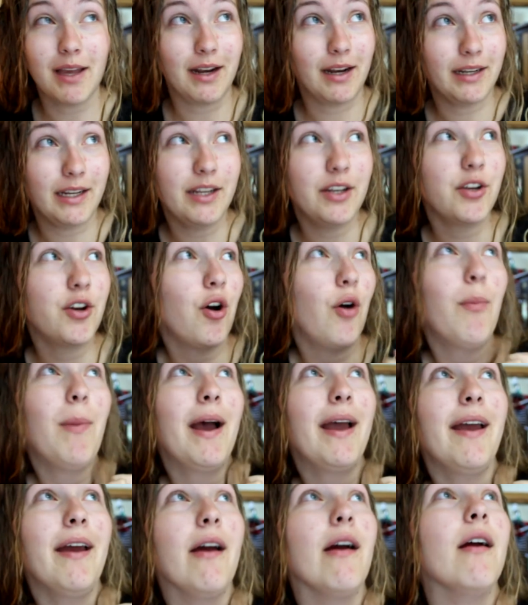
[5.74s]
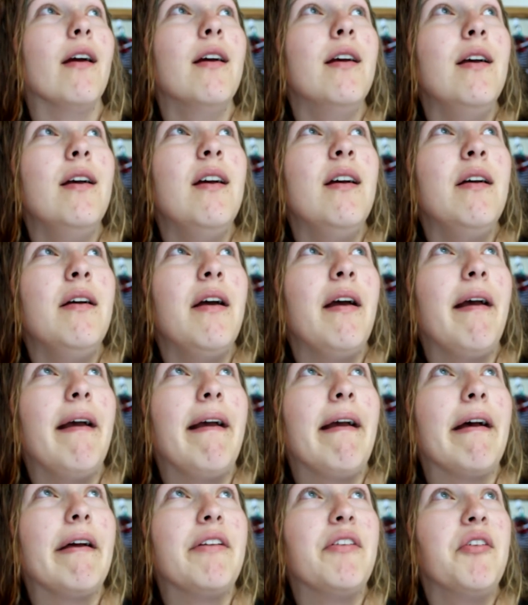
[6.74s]
and I need to comb my hair,
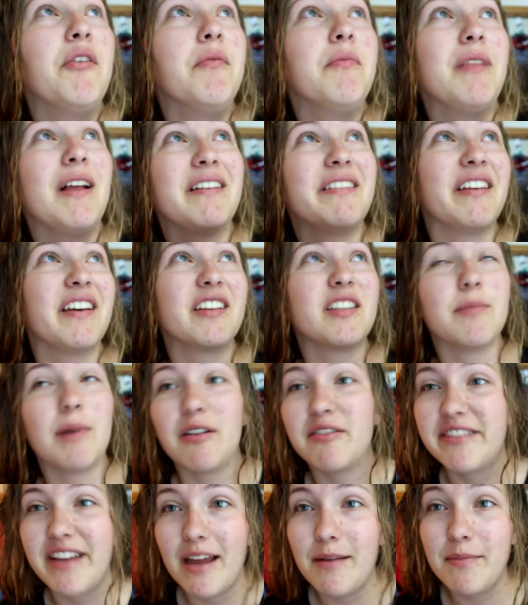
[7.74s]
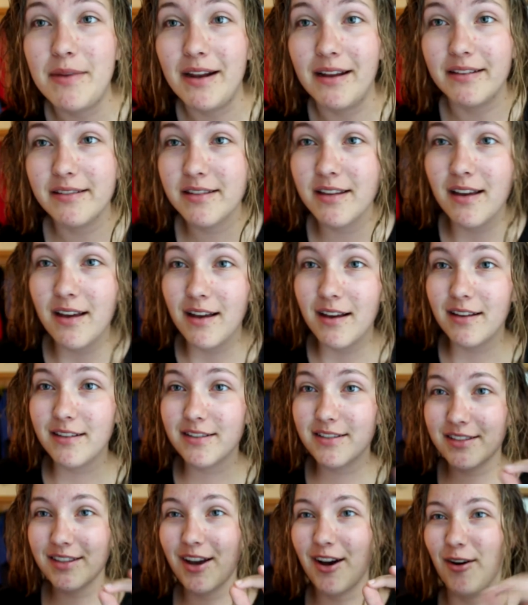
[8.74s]
and that takes about 10 minutes.
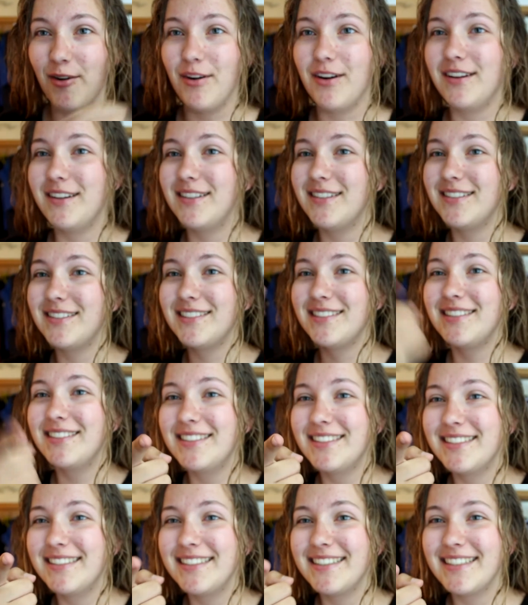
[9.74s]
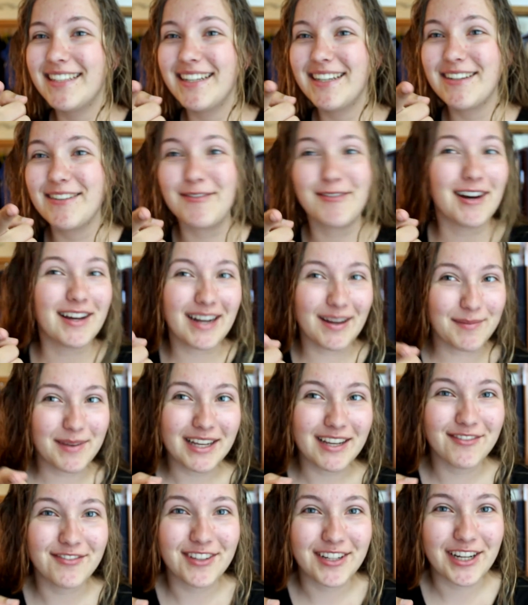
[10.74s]
So why not
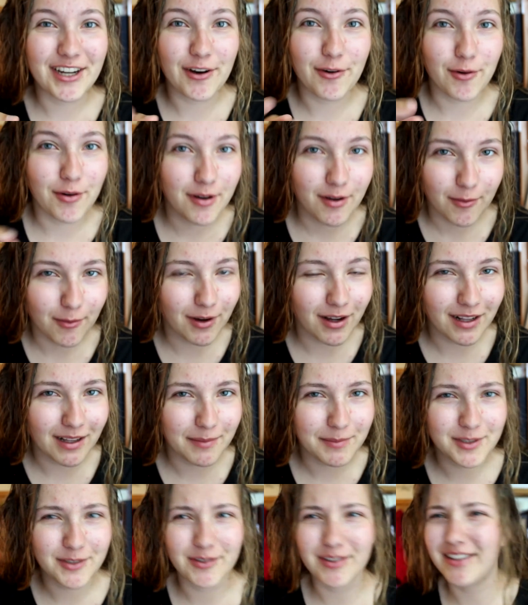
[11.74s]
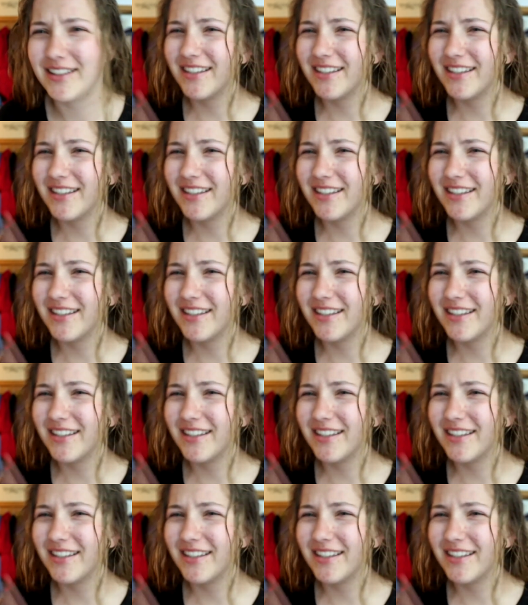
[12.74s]
make a video while I'm doing